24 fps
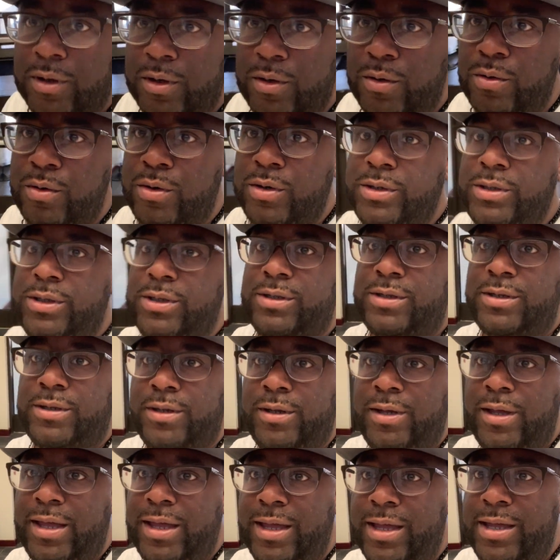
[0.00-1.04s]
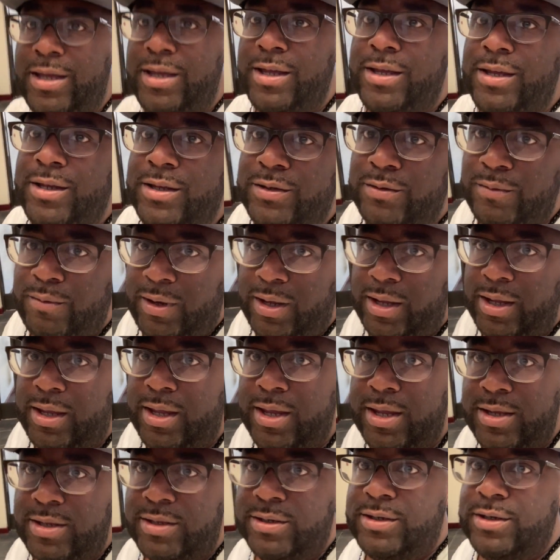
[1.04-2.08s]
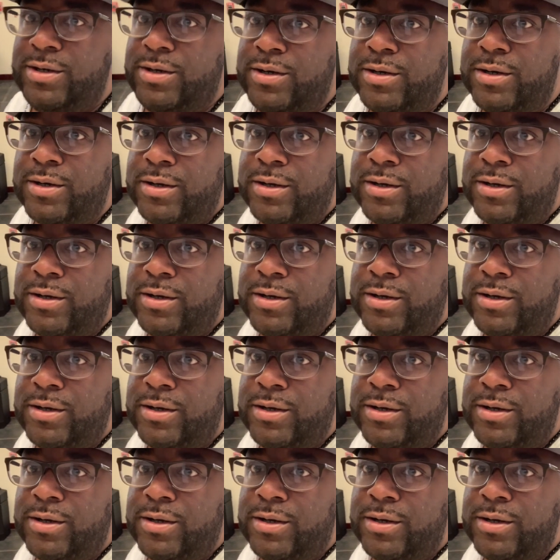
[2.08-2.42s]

of course it's way easier.